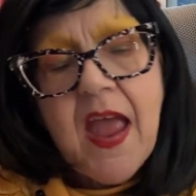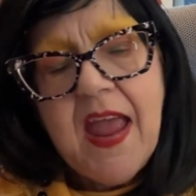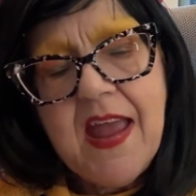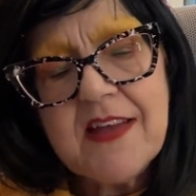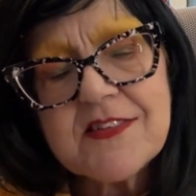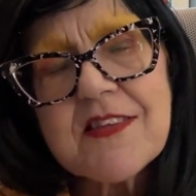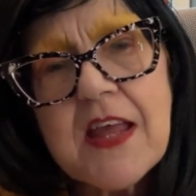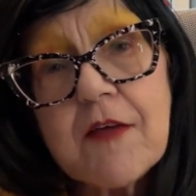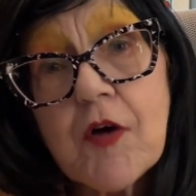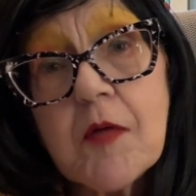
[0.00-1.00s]
And
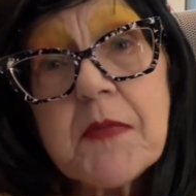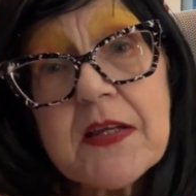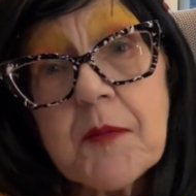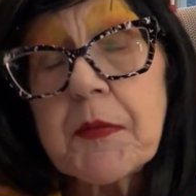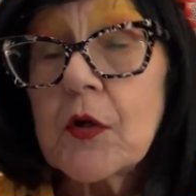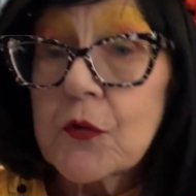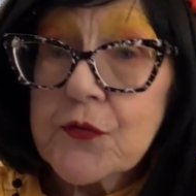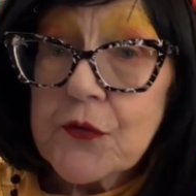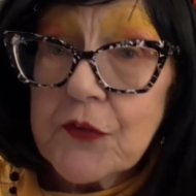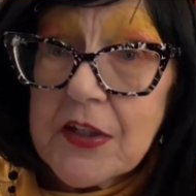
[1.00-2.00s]
they have all met up in
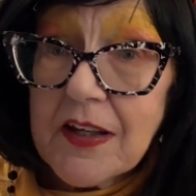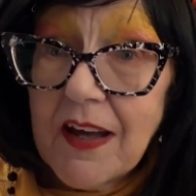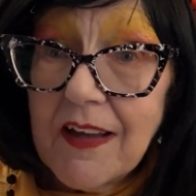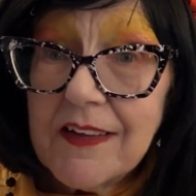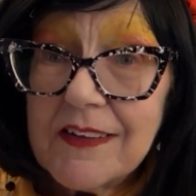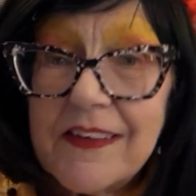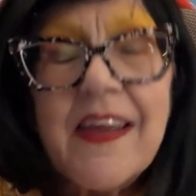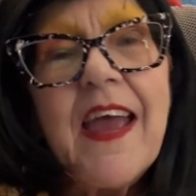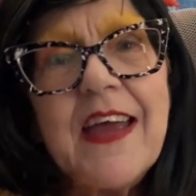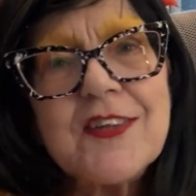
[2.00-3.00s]
Costa Rica,
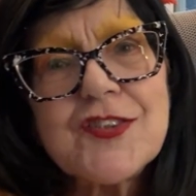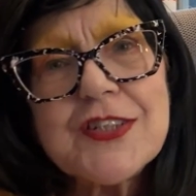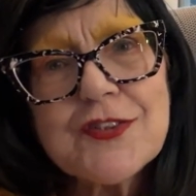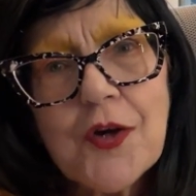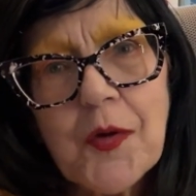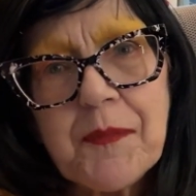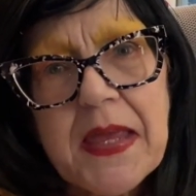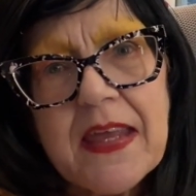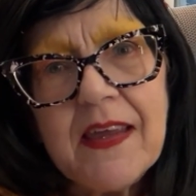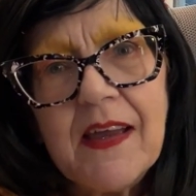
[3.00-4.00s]
and she had told
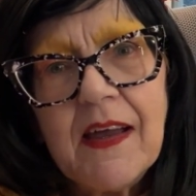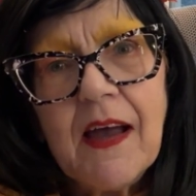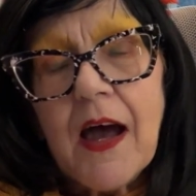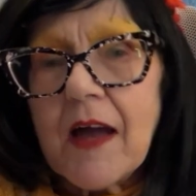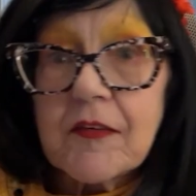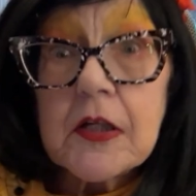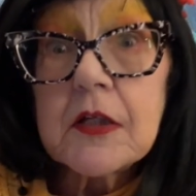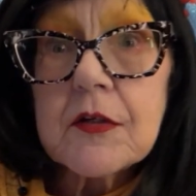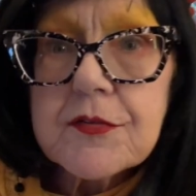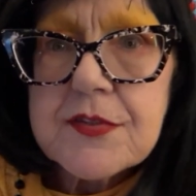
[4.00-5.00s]
me, I'm going
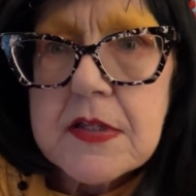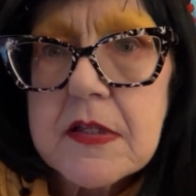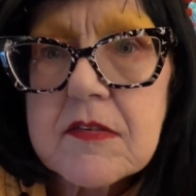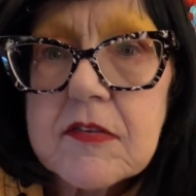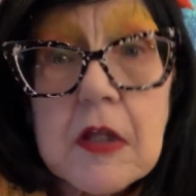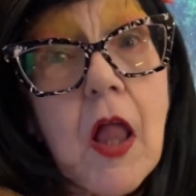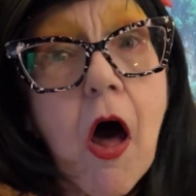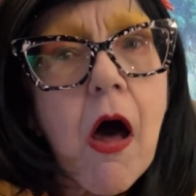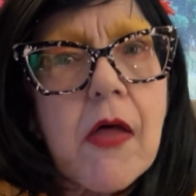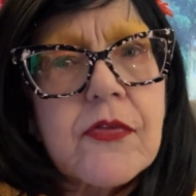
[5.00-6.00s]
to go see the
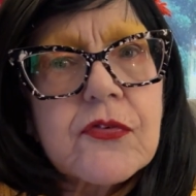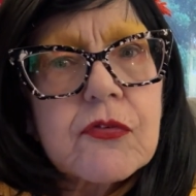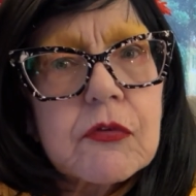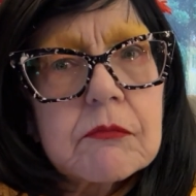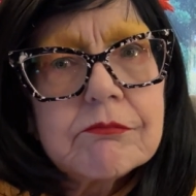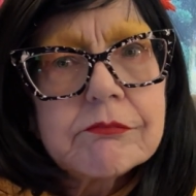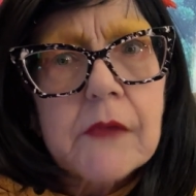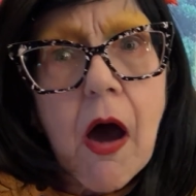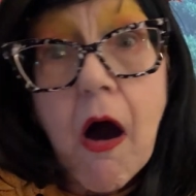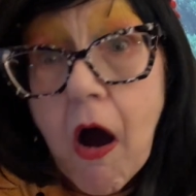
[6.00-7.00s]
sloths.
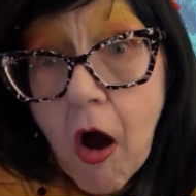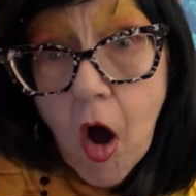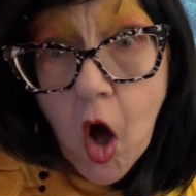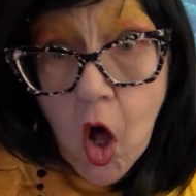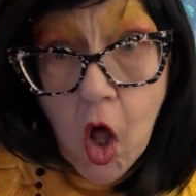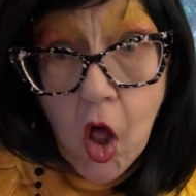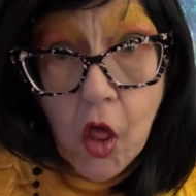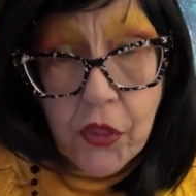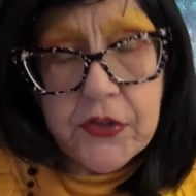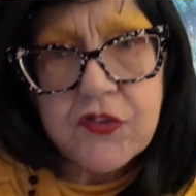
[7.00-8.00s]

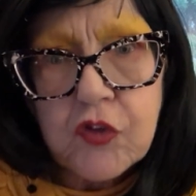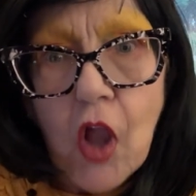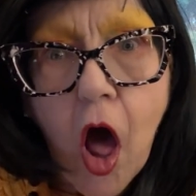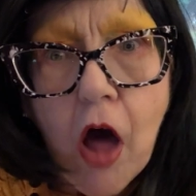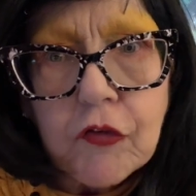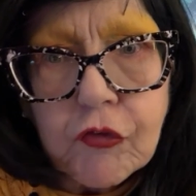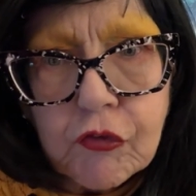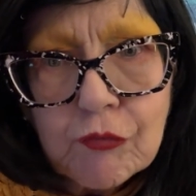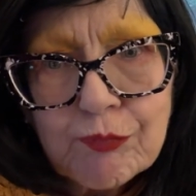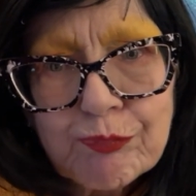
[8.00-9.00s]
All the sloths.